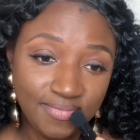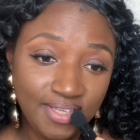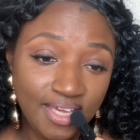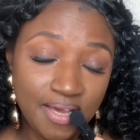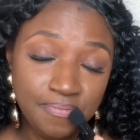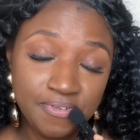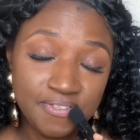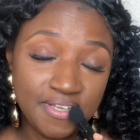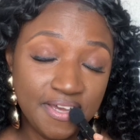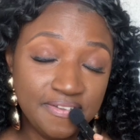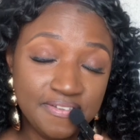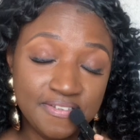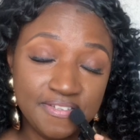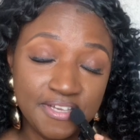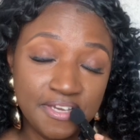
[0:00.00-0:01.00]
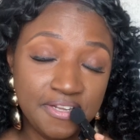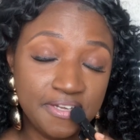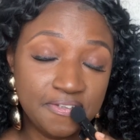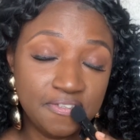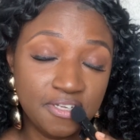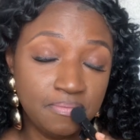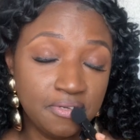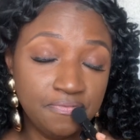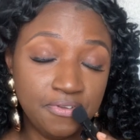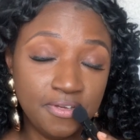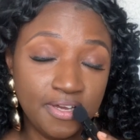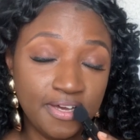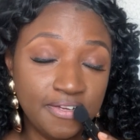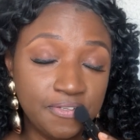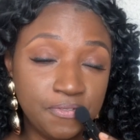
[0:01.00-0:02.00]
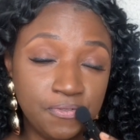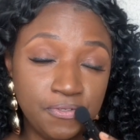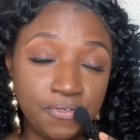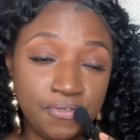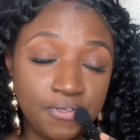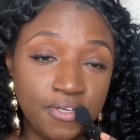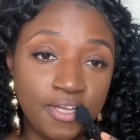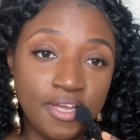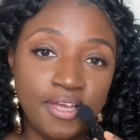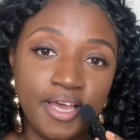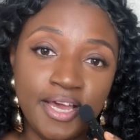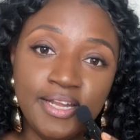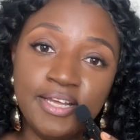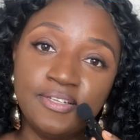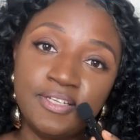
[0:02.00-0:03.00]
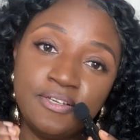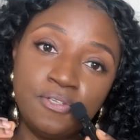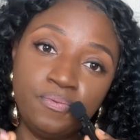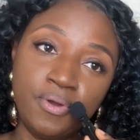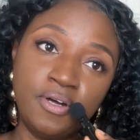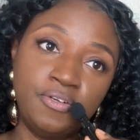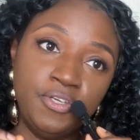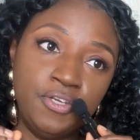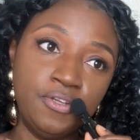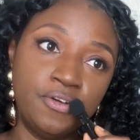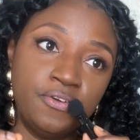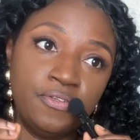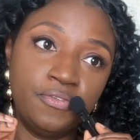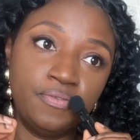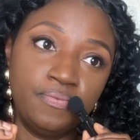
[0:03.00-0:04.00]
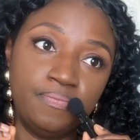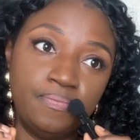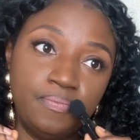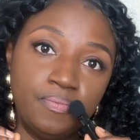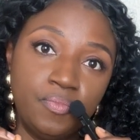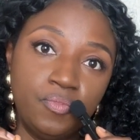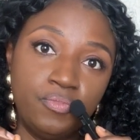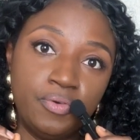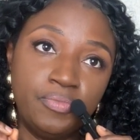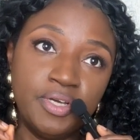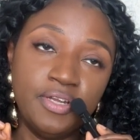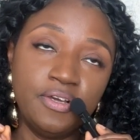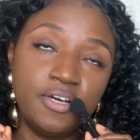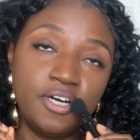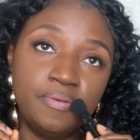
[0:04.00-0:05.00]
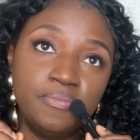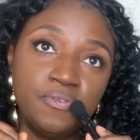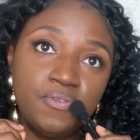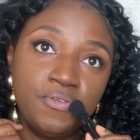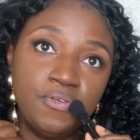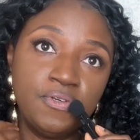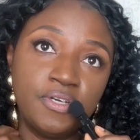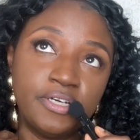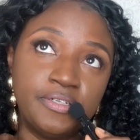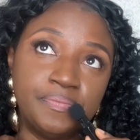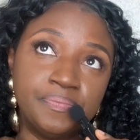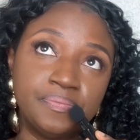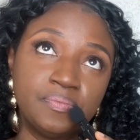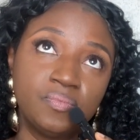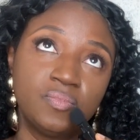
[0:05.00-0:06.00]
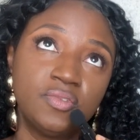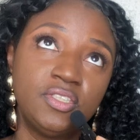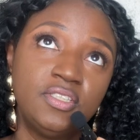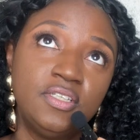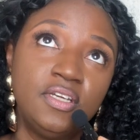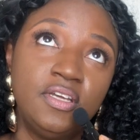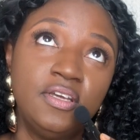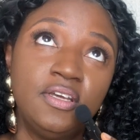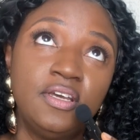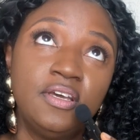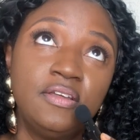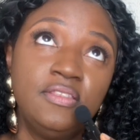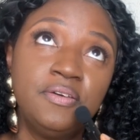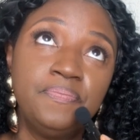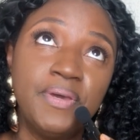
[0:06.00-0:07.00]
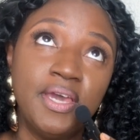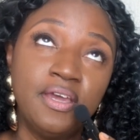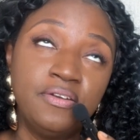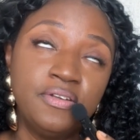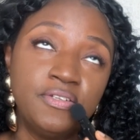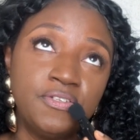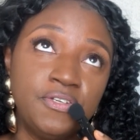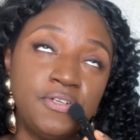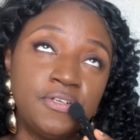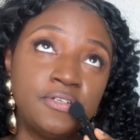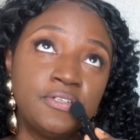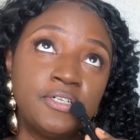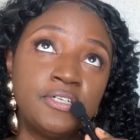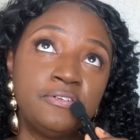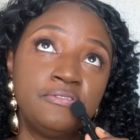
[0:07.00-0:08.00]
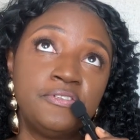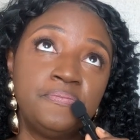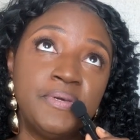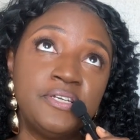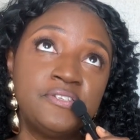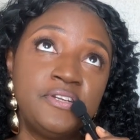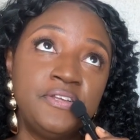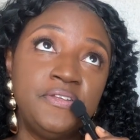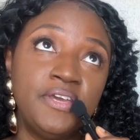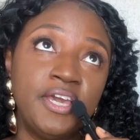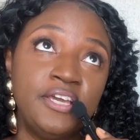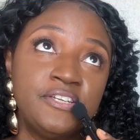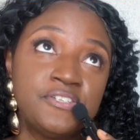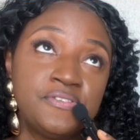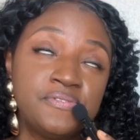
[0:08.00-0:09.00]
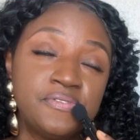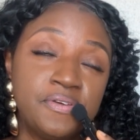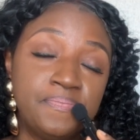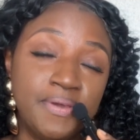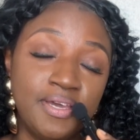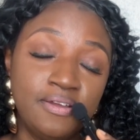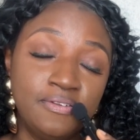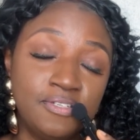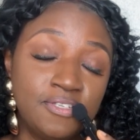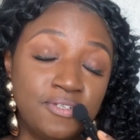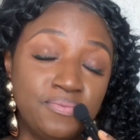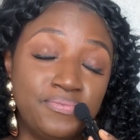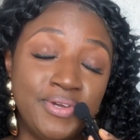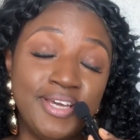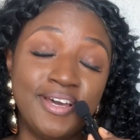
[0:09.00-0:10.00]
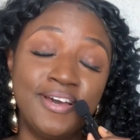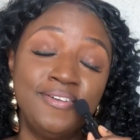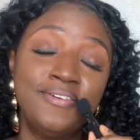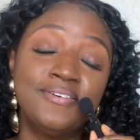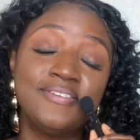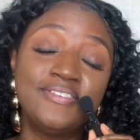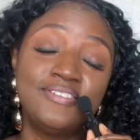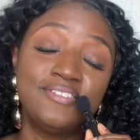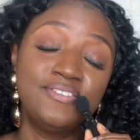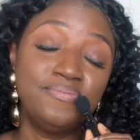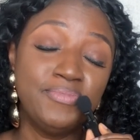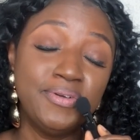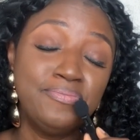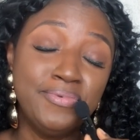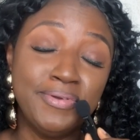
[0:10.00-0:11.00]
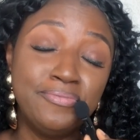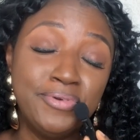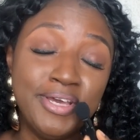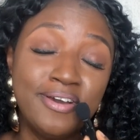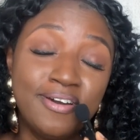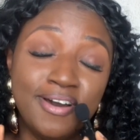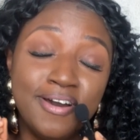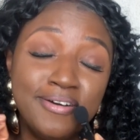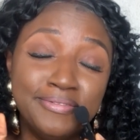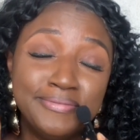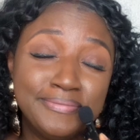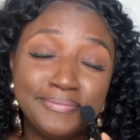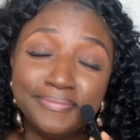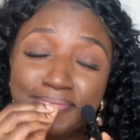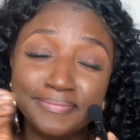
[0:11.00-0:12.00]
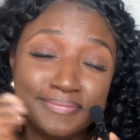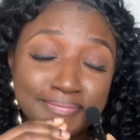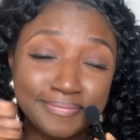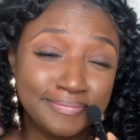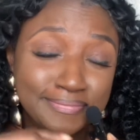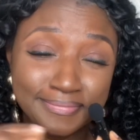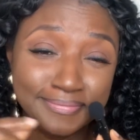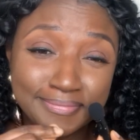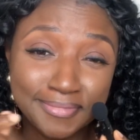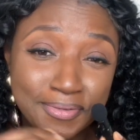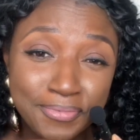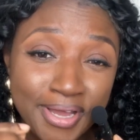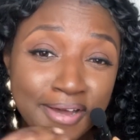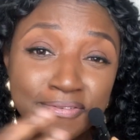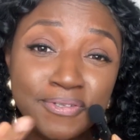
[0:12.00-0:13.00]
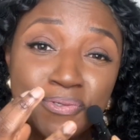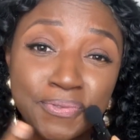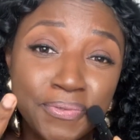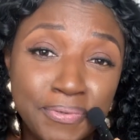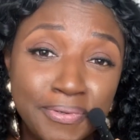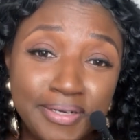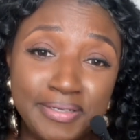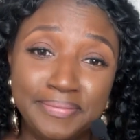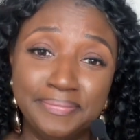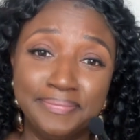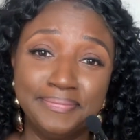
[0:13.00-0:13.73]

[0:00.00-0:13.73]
Yeah, I'm just here to say that some of you guys do, and as well, but when it comes to the parents, of special education, or the parents, we cannot, we can't, we have to talk,